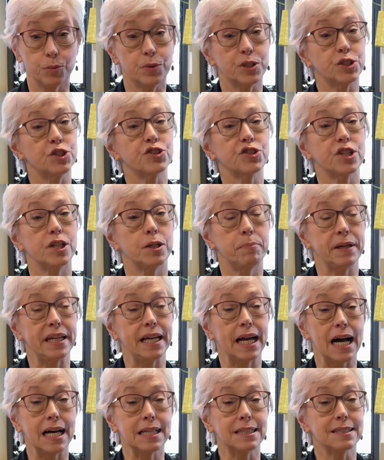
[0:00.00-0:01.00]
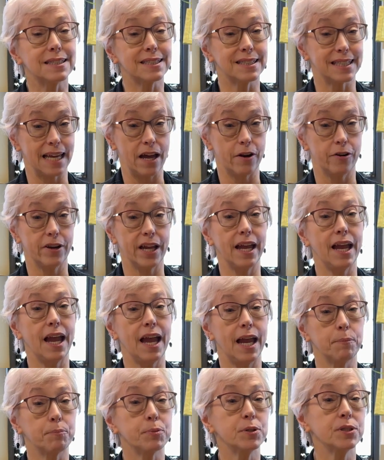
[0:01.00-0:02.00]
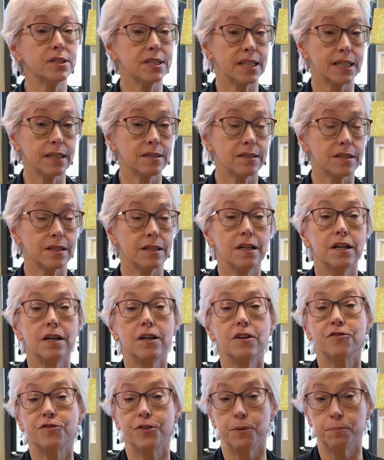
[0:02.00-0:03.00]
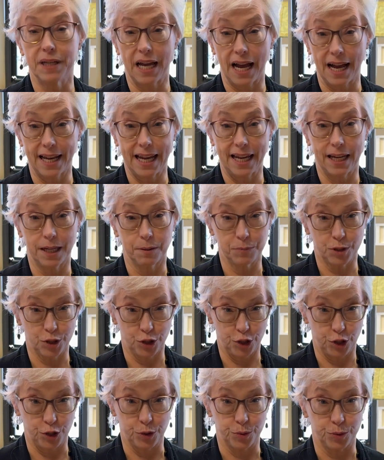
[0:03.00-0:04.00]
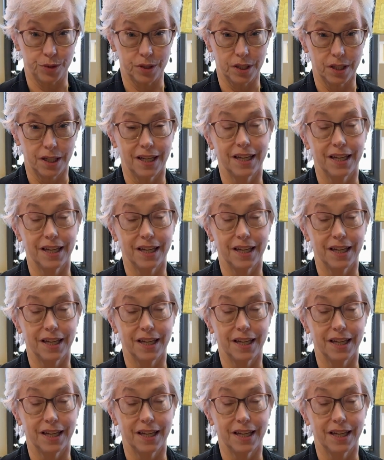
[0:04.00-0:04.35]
which is going to be on Saturday, April 6th from 9 a.m. to noon.